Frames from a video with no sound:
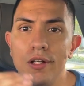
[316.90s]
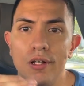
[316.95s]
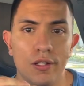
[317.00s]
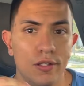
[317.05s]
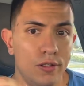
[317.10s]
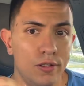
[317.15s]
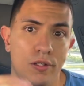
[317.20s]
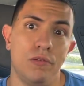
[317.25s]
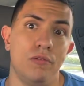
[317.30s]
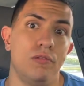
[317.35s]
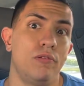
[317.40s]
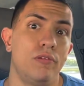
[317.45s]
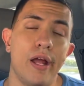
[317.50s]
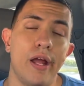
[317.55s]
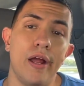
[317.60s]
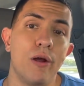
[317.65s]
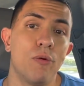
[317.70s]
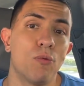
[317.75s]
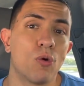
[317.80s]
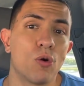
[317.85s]

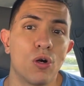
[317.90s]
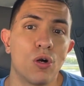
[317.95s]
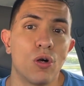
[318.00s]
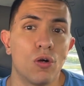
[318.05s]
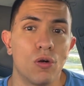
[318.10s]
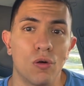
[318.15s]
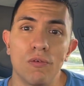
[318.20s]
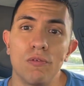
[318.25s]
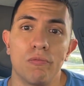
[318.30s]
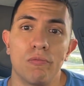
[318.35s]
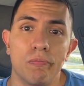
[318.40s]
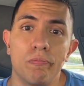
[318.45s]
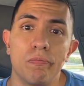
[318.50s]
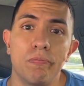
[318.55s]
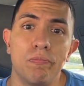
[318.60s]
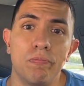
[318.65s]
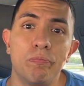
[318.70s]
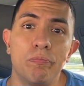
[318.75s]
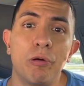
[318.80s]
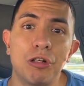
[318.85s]
they were
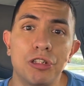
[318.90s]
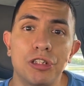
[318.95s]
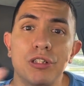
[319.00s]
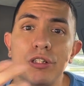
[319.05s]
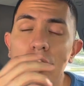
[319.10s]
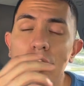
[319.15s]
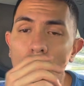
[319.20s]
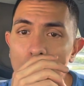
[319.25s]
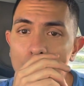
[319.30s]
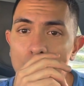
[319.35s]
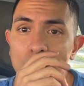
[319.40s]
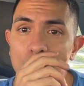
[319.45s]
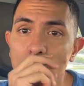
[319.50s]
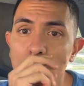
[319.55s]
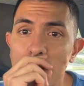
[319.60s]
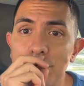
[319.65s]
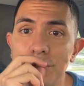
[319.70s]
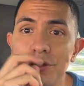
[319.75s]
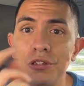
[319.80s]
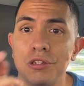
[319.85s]
bunch of
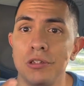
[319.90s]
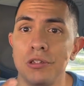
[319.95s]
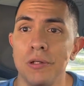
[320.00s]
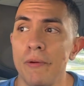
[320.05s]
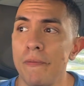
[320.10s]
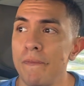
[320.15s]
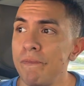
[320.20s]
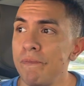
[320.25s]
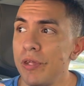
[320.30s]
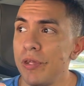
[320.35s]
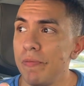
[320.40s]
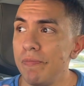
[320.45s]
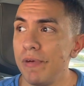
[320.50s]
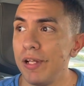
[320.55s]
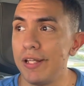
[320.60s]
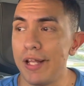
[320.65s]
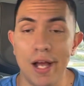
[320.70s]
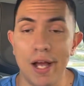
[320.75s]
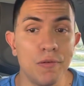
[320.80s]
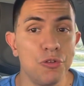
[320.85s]
cocksuckers
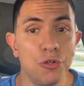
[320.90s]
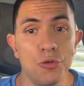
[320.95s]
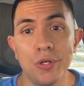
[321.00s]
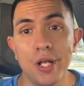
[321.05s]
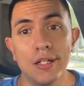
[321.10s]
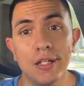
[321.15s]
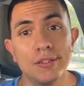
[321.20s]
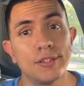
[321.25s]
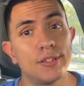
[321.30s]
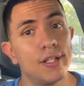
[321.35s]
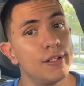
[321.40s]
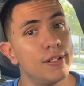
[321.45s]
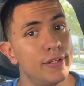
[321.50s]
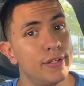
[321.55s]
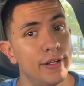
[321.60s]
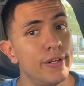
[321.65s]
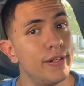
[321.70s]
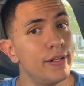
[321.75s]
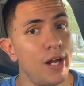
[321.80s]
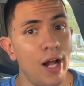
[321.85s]
but damn, you can't say they
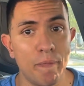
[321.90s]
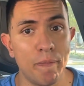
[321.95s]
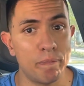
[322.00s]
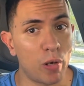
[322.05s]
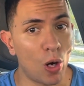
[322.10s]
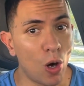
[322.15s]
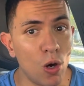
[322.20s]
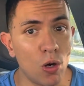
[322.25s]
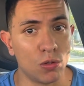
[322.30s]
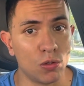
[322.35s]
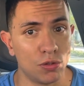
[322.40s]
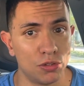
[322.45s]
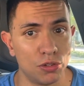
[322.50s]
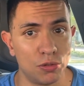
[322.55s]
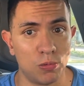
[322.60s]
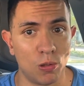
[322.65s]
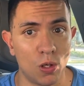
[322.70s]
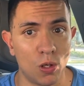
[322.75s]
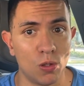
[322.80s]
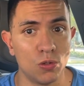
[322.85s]
didn't have balls,
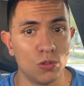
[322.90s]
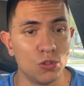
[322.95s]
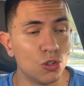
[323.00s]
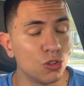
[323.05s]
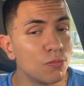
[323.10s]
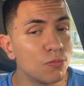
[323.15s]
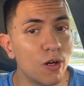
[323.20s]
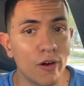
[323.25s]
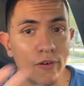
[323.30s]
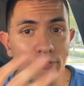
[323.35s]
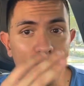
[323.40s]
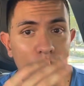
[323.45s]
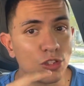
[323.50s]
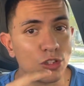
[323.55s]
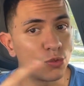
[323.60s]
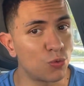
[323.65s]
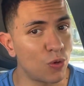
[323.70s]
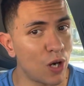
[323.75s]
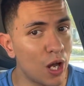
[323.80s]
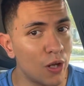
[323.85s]
bro. Those
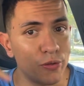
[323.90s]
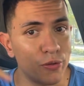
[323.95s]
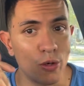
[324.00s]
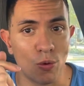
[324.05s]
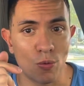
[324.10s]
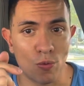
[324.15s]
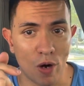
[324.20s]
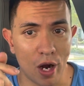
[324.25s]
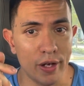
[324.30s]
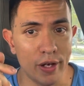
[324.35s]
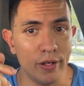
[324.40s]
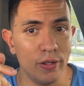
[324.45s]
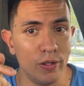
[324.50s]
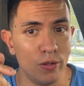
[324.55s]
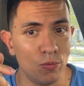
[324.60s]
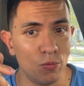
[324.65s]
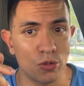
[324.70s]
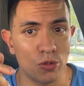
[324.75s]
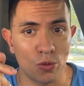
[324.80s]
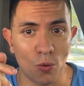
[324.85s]
motherfuckers were out there
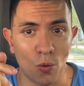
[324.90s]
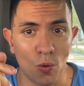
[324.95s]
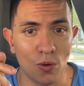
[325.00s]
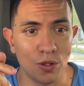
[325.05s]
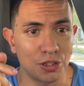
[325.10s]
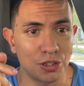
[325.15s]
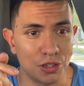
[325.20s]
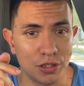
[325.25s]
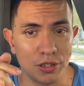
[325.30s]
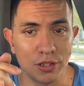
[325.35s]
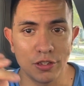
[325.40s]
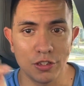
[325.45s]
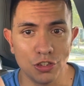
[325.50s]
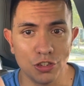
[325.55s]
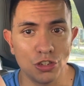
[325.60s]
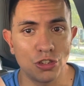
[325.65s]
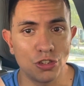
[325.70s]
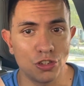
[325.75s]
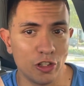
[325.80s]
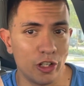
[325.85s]
riding with their horses
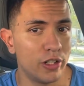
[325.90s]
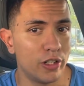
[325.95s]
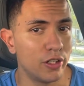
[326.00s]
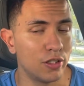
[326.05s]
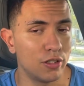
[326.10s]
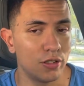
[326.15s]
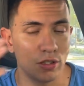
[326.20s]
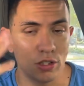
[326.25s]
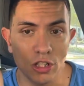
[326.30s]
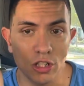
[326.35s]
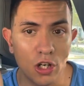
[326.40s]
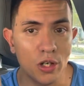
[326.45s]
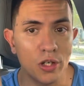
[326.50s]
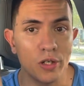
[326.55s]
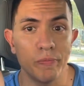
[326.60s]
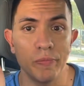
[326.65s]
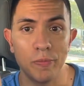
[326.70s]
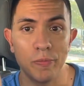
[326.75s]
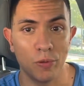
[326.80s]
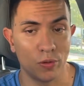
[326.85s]
and shit and
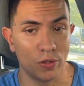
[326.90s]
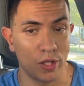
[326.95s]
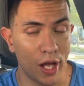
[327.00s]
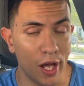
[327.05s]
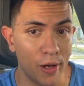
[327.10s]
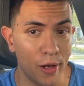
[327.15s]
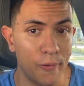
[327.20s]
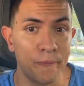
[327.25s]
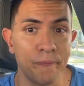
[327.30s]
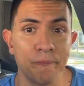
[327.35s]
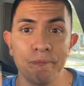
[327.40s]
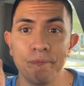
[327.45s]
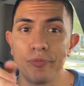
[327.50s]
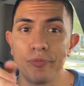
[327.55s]
cutting people down.